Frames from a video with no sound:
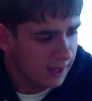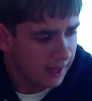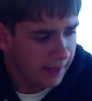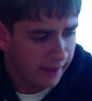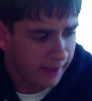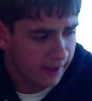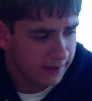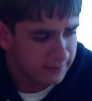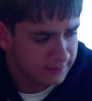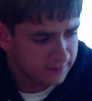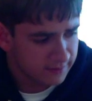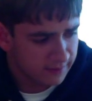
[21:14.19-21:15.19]
and
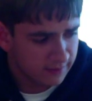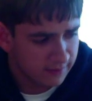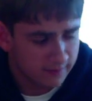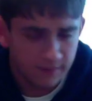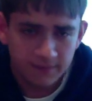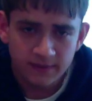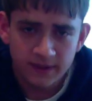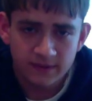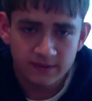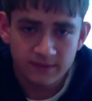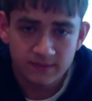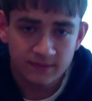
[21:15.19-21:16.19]
the
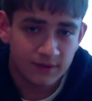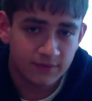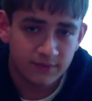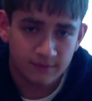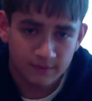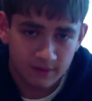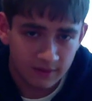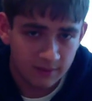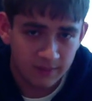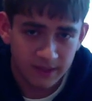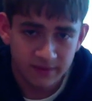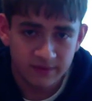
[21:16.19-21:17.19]
Fix suffer on
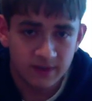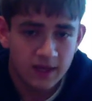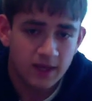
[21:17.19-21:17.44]
bass.